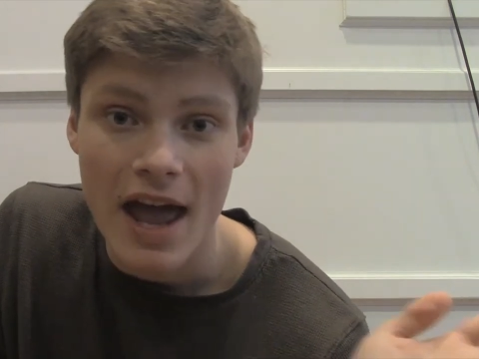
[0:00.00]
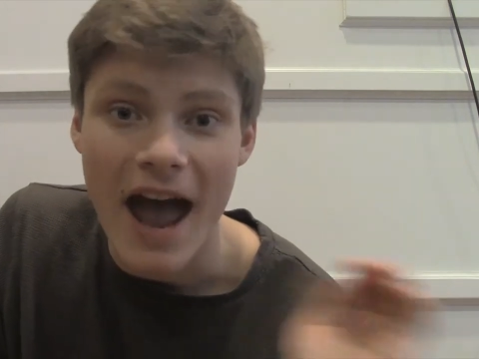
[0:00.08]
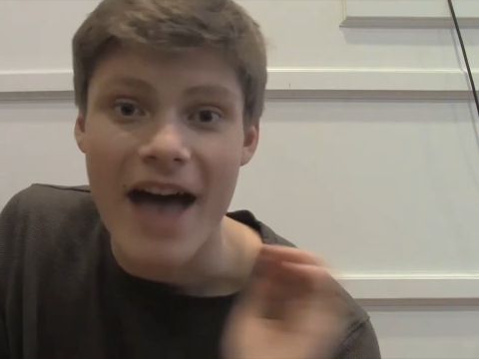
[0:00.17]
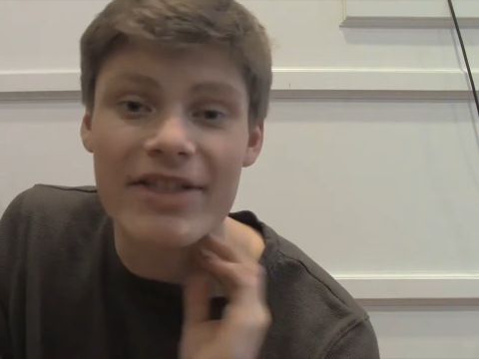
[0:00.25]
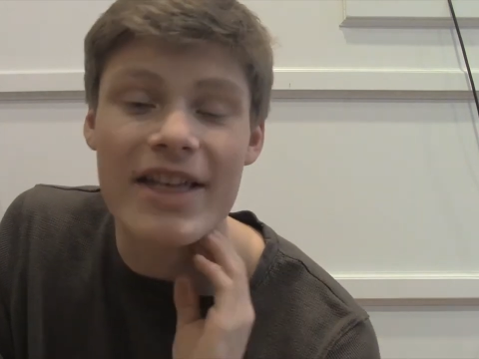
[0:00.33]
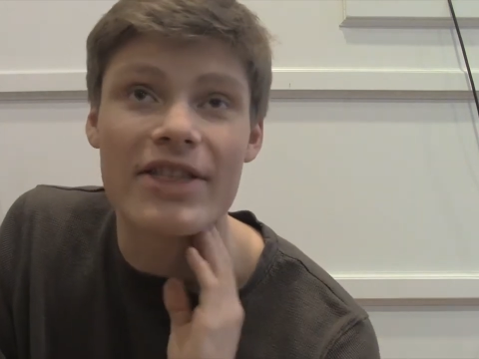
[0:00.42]

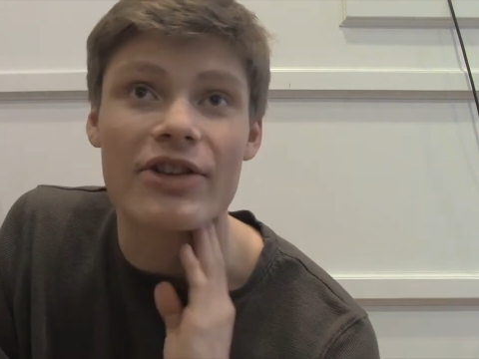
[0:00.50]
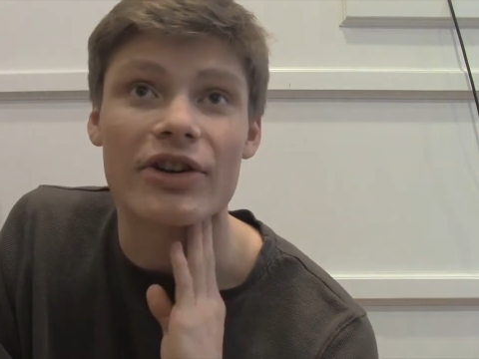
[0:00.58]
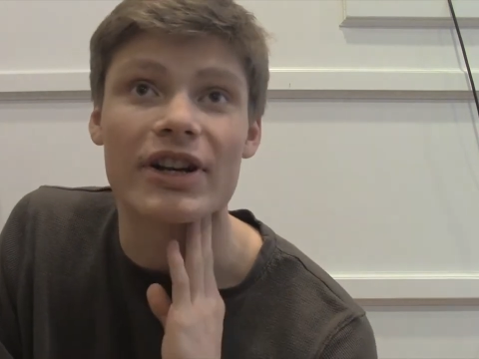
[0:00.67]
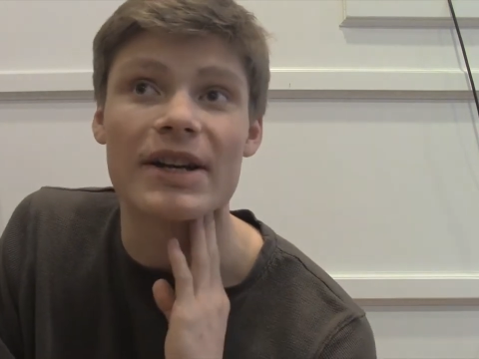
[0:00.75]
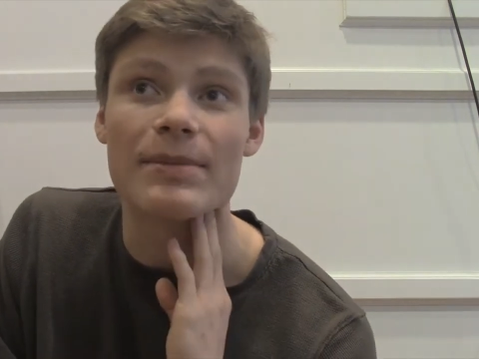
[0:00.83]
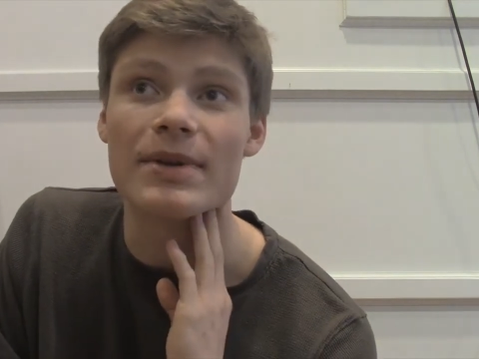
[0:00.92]
And then they're
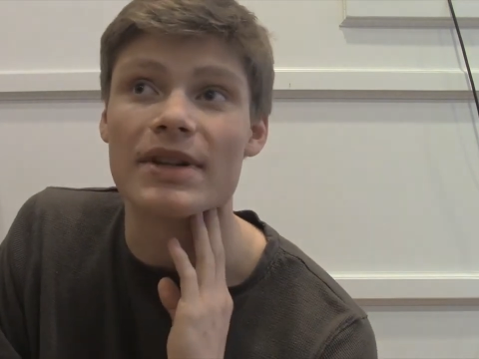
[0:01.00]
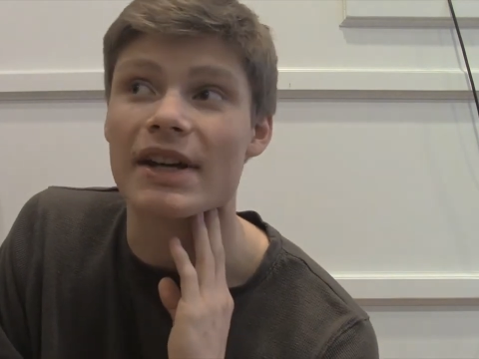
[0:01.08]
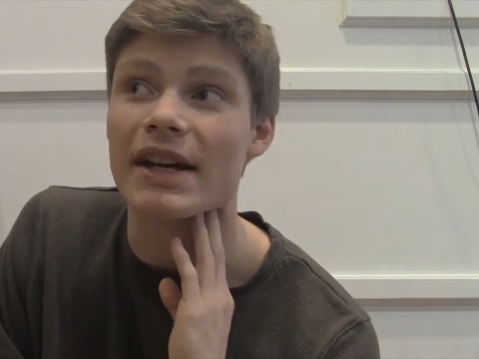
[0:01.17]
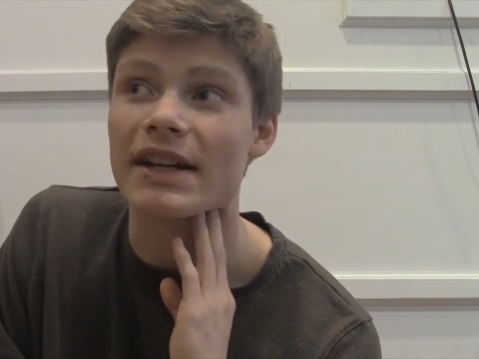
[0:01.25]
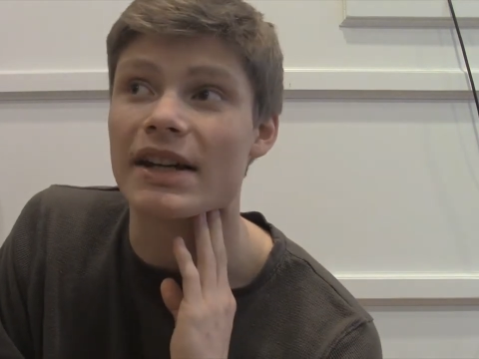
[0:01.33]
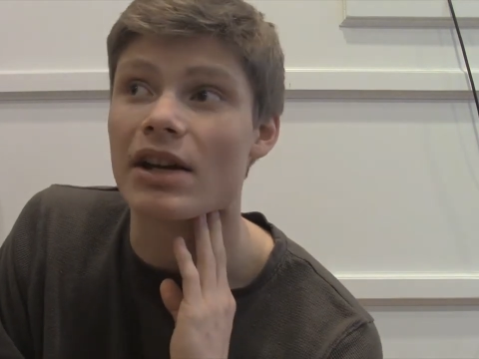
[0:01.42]
gonna be
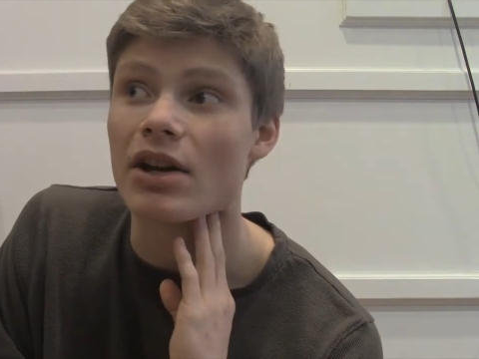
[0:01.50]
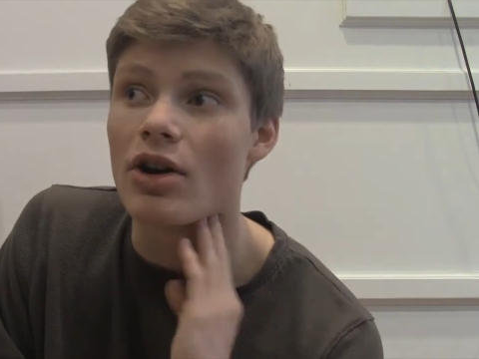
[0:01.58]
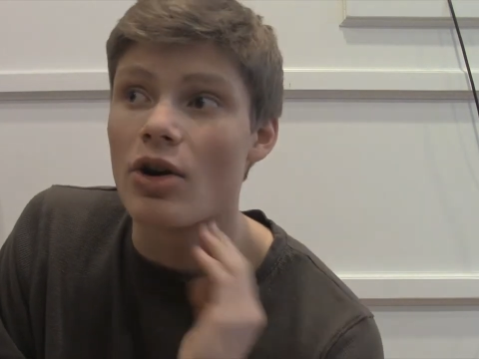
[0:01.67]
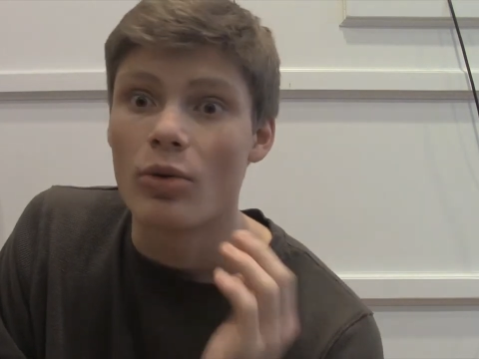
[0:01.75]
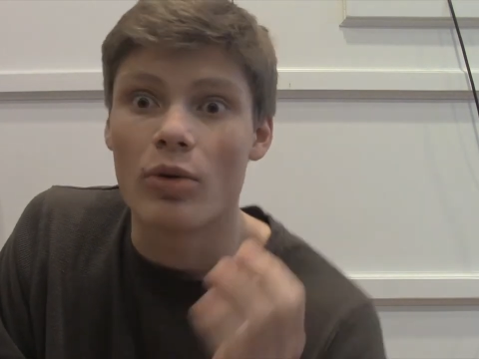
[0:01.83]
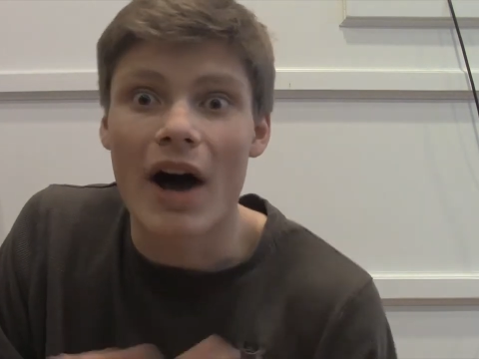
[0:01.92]
like,
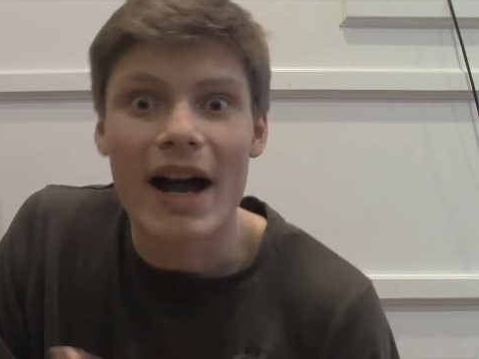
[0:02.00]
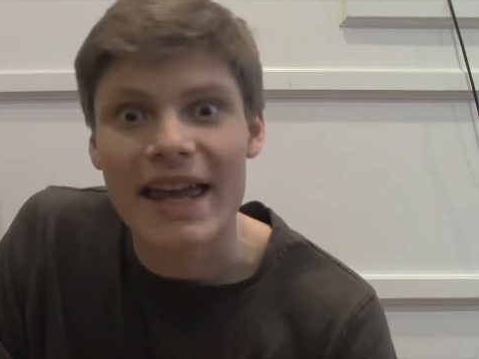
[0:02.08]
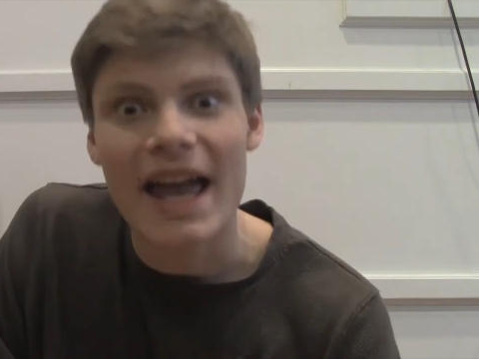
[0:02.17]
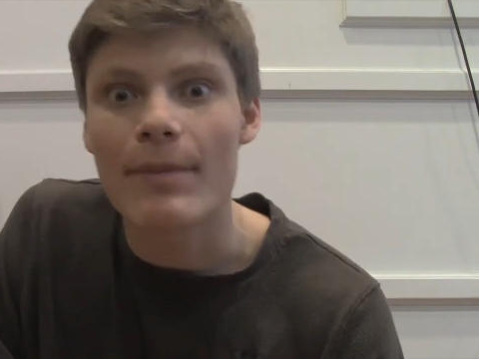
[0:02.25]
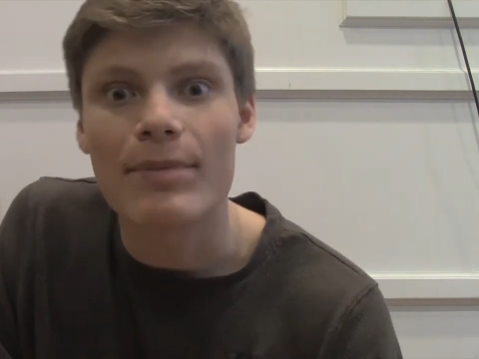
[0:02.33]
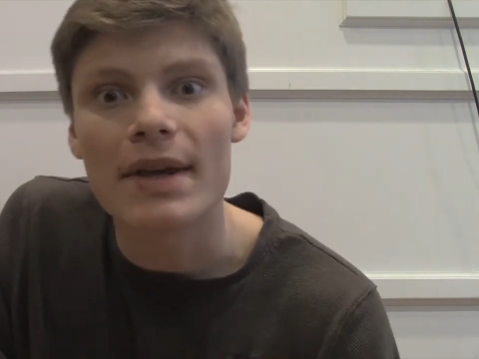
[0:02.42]
well, I
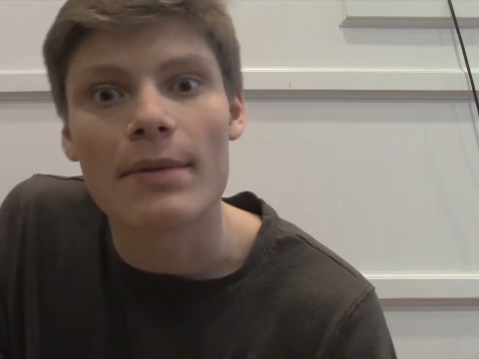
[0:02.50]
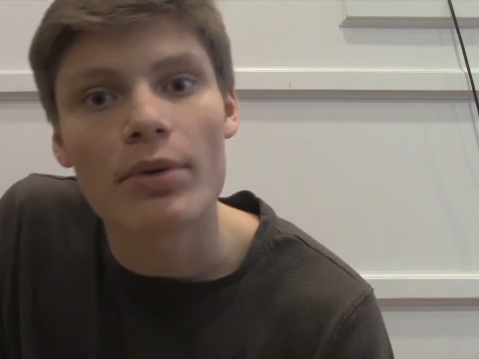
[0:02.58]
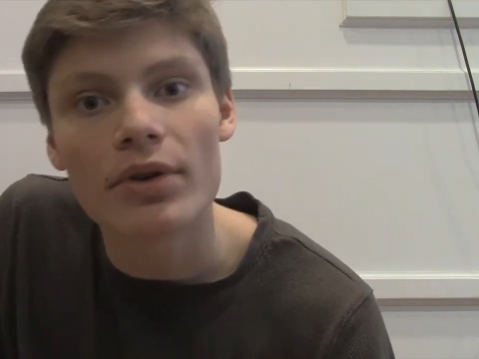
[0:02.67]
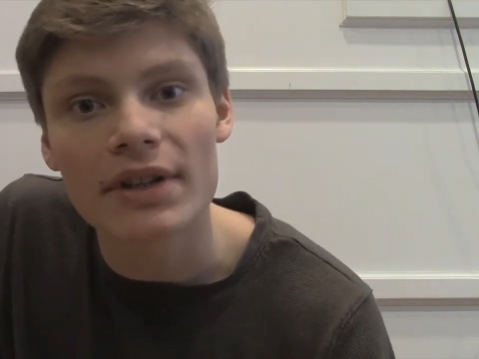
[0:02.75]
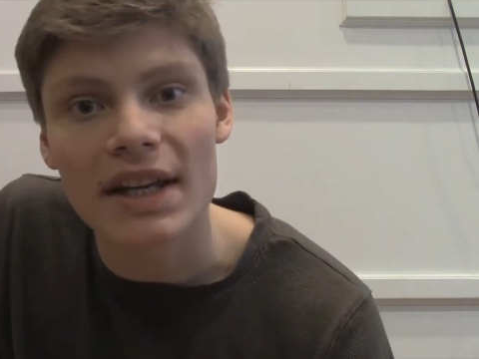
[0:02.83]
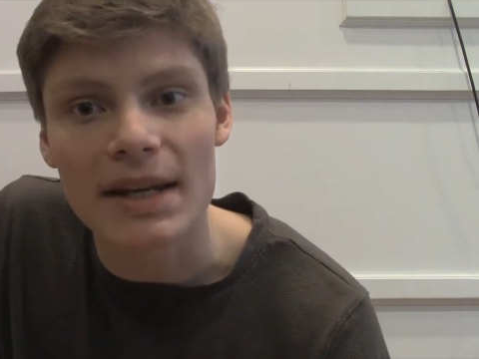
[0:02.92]
can't be a
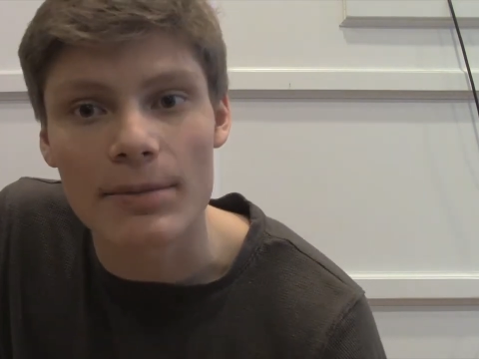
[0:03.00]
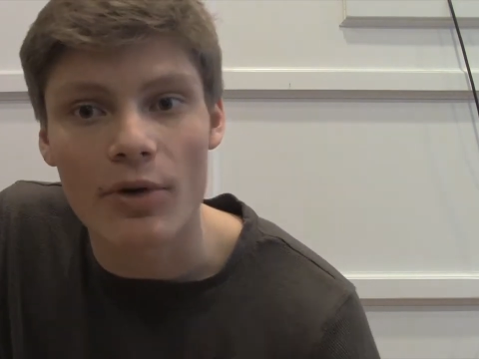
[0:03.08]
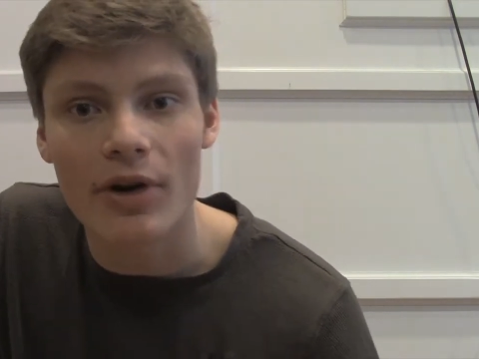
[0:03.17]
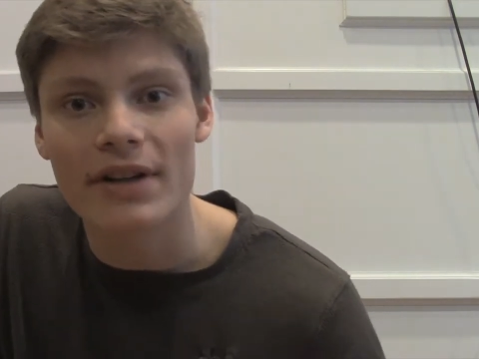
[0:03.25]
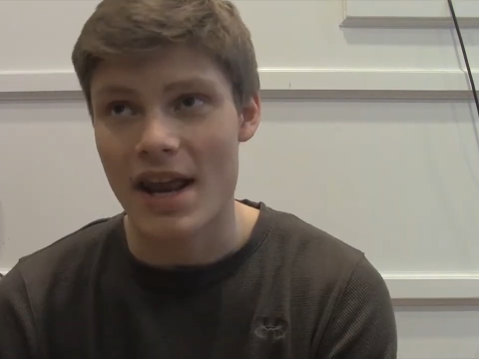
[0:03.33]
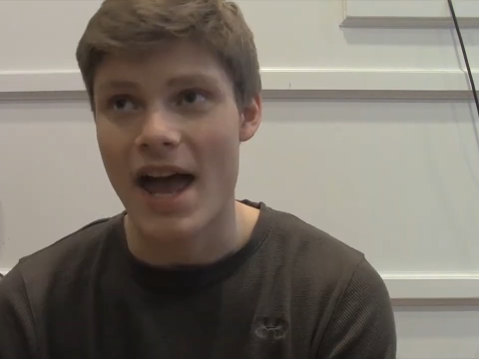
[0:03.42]
bully
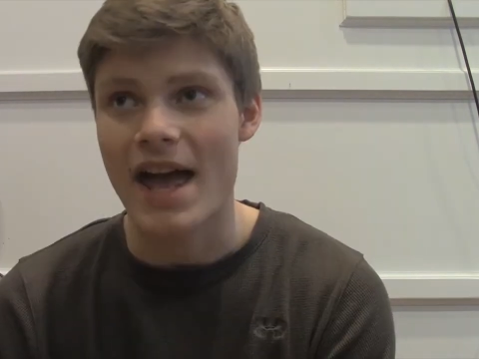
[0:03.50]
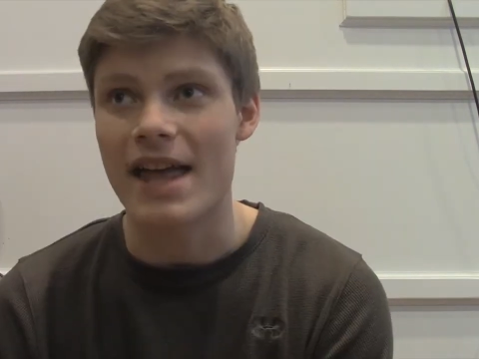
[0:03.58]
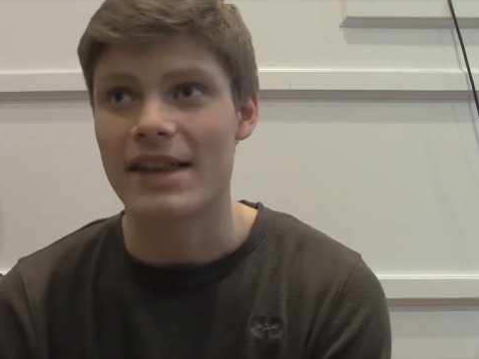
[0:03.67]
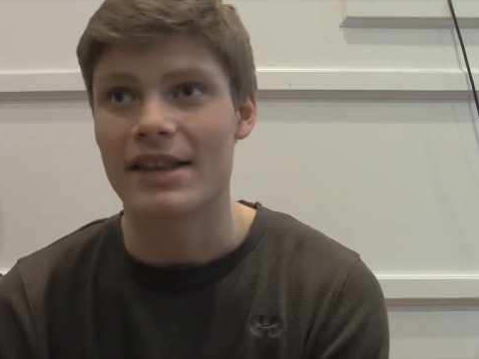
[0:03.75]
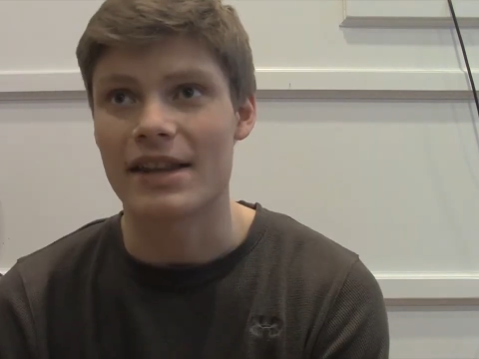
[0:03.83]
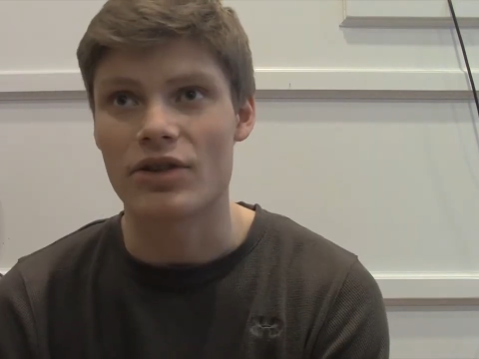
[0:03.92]
anymore.
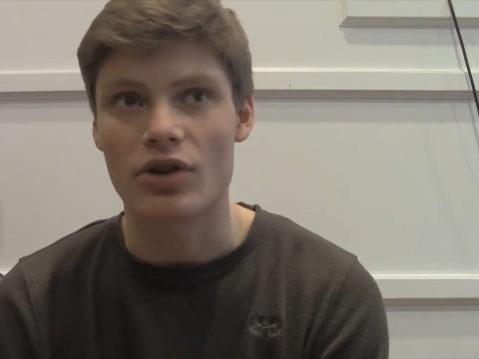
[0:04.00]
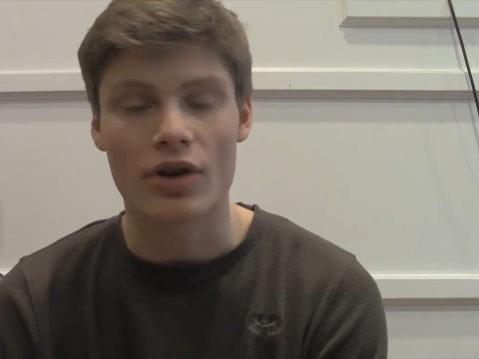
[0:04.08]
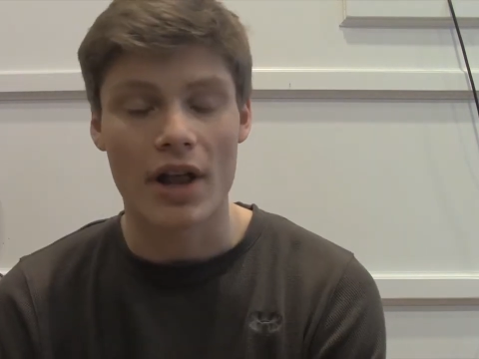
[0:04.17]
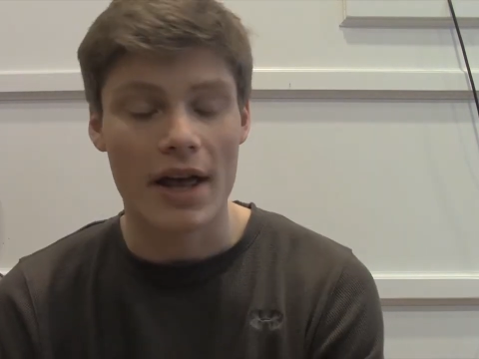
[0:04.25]
And then they're